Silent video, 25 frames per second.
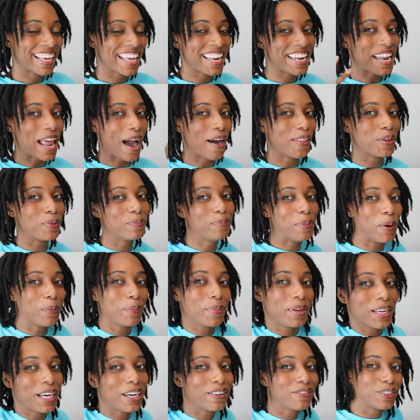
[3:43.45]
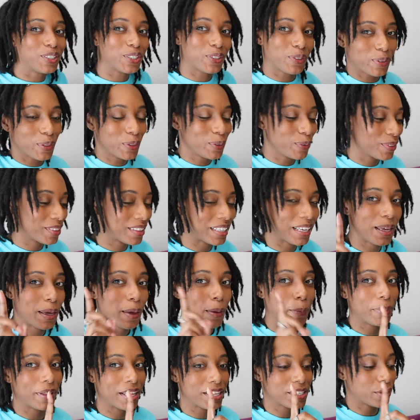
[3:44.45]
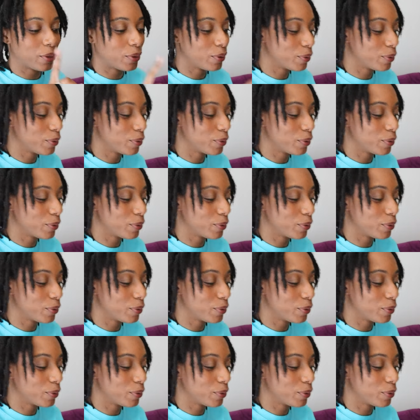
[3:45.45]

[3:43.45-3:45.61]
Now, the moment of truth. Please